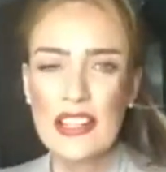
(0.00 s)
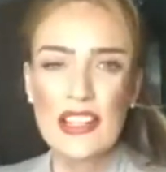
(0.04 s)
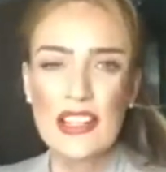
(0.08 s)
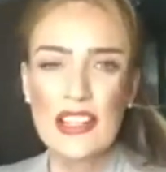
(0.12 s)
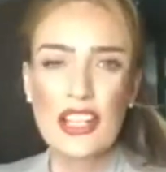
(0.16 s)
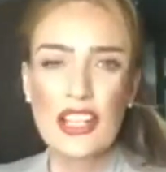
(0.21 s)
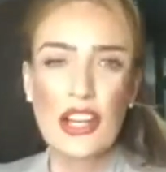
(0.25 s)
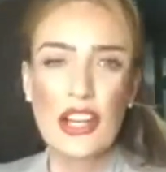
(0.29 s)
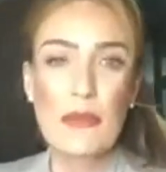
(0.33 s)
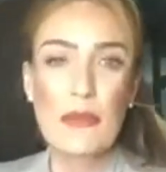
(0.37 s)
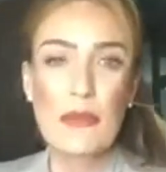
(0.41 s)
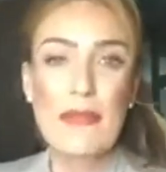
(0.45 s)

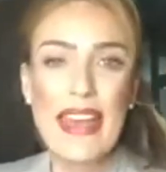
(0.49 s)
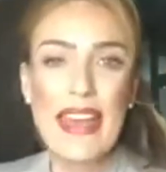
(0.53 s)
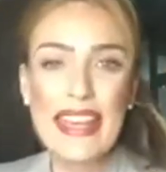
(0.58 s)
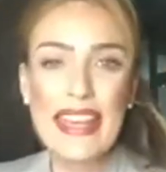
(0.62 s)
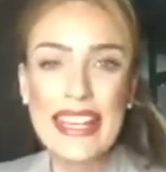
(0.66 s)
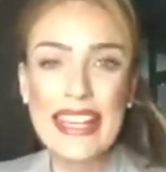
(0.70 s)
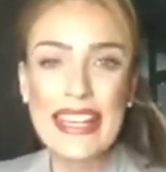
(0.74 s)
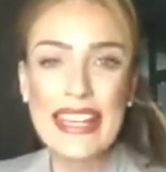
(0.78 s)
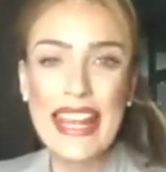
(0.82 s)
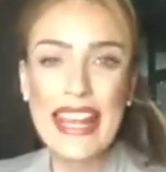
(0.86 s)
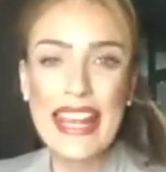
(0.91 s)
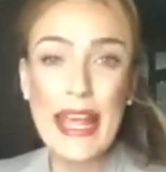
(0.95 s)
you know,
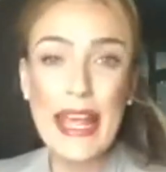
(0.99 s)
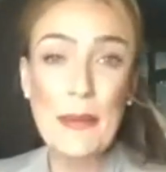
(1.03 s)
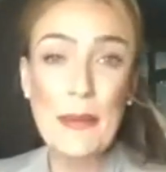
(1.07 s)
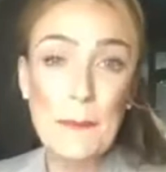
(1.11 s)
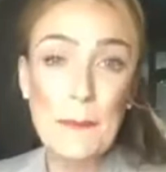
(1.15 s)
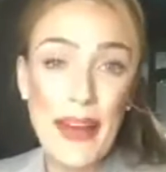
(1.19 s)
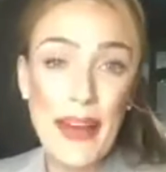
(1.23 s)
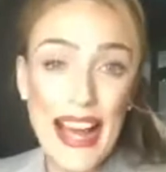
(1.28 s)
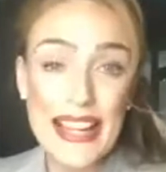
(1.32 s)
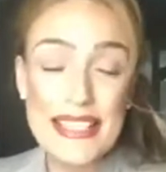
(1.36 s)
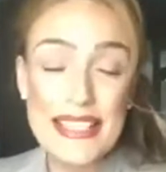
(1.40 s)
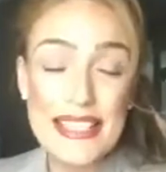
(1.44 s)
making an
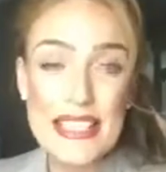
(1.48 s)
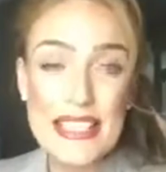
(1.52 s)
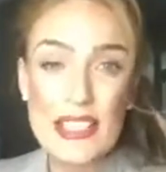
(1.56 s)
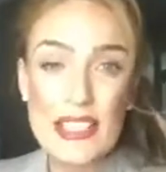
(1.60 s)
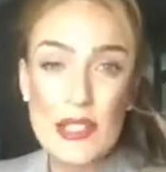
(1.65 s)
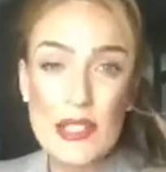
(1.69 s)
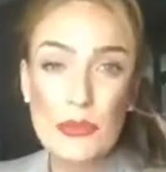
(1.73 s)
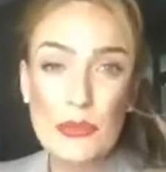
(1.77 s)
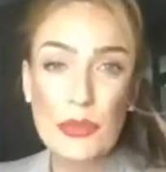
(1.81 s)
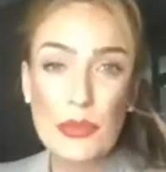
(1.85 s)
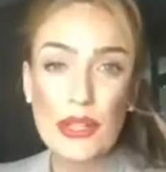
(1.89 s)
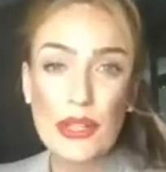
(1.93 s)
impact in
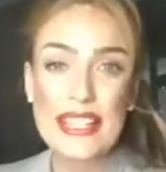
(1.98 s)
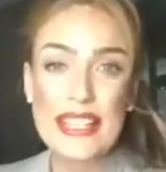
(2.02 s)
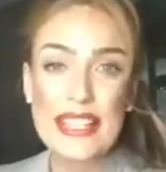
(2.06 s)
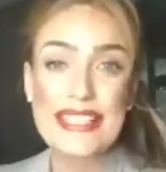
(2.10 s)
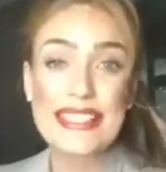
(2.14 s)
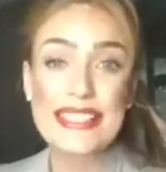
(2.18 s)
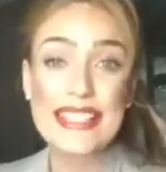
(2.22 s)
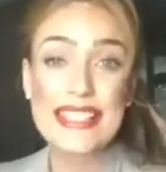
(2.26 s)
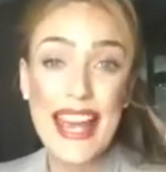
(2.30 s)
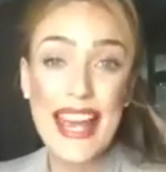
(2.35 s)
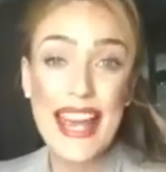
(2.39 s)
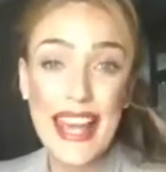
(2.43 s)
somebody's
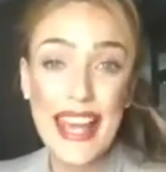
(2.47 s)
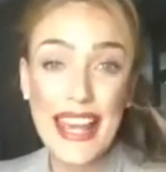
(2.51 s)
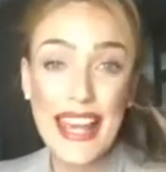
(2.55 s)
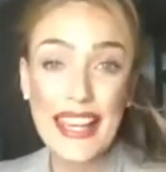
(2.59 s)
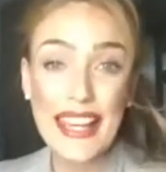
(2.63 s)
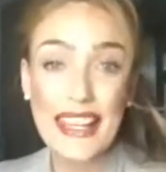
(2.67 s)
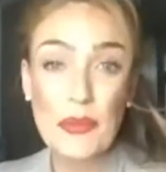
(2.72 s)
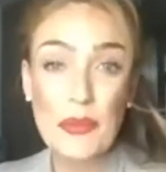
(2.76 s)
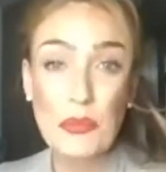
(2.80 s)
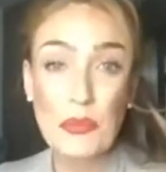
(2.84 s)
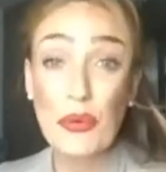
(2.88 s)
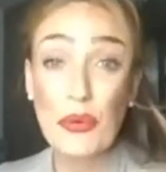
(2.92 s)
day,